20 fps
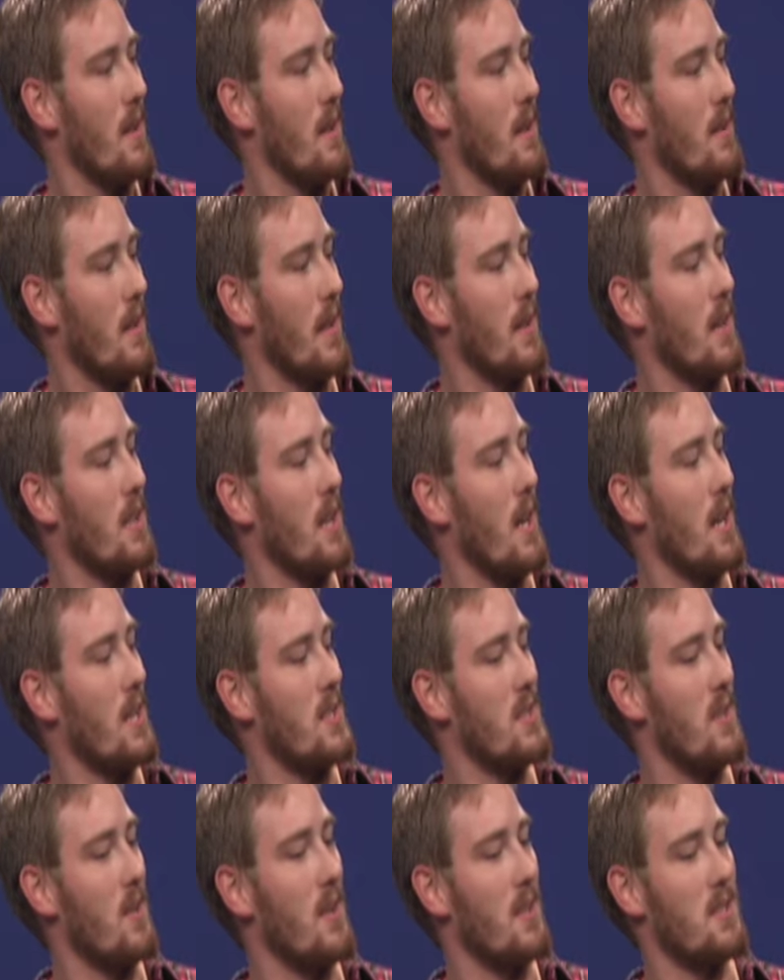the
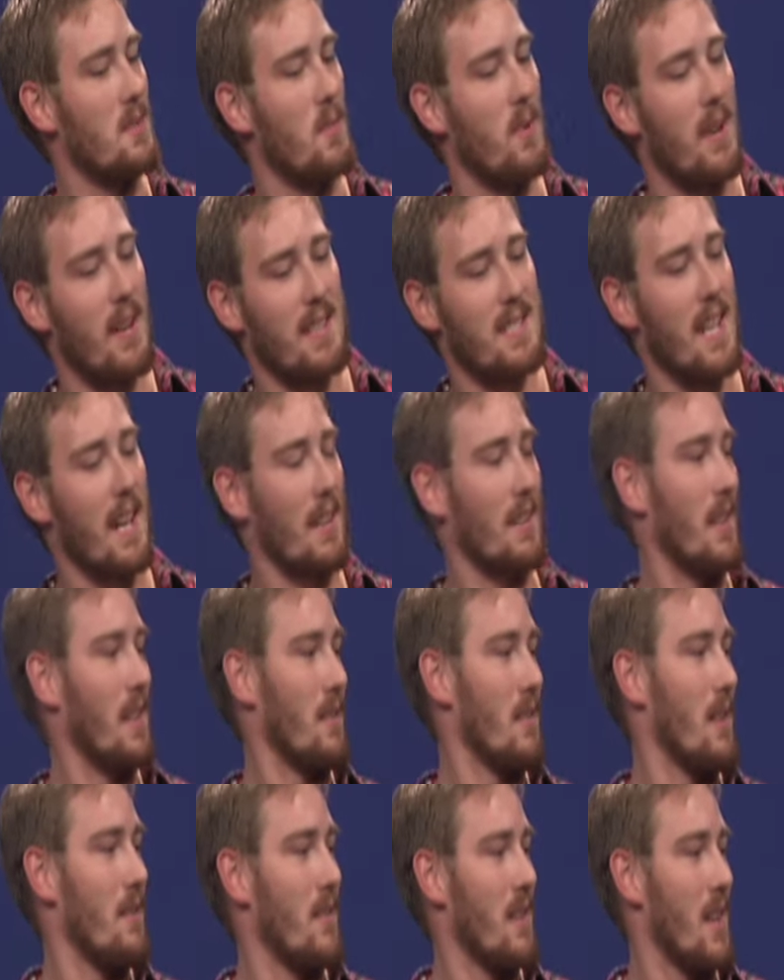non-students weren't exactly
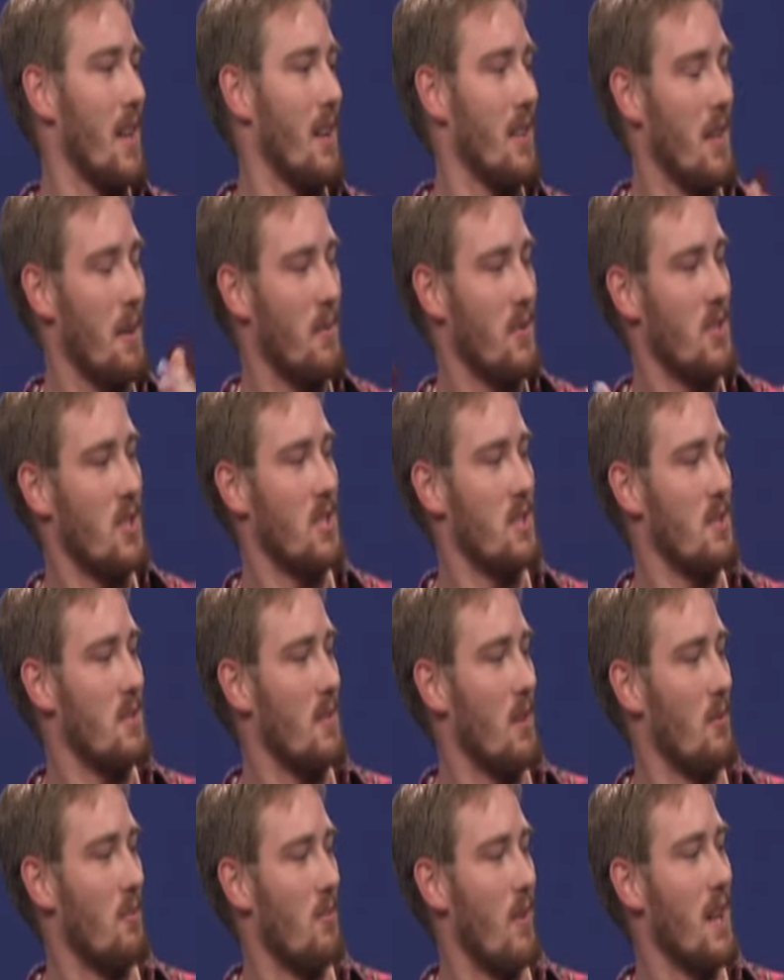living there; they were just
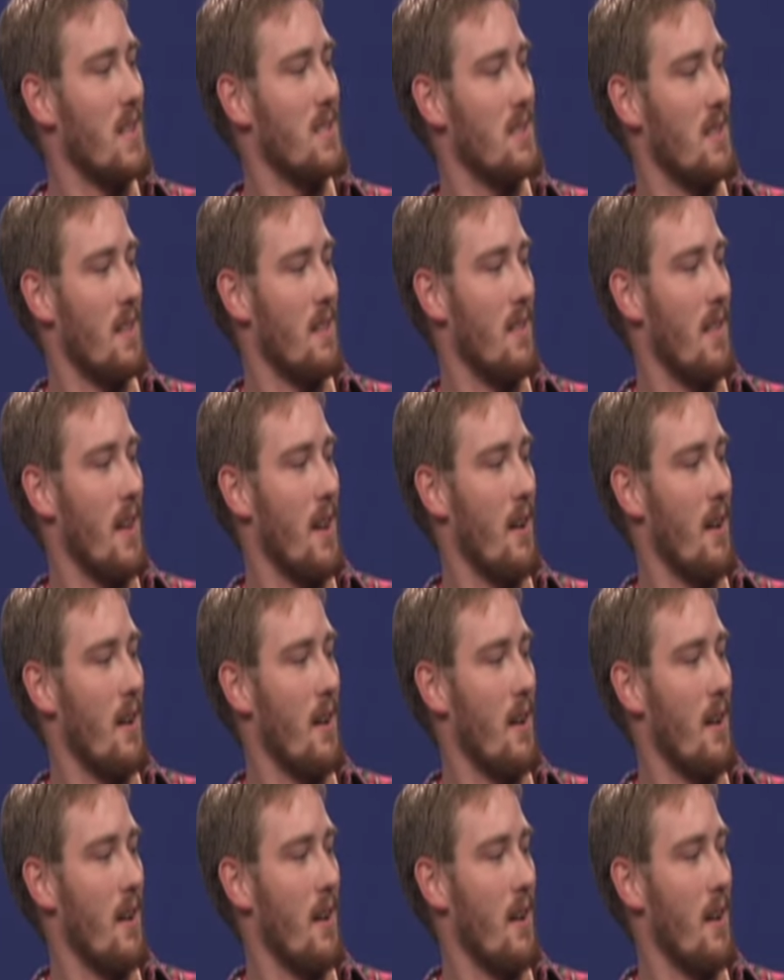arrested there.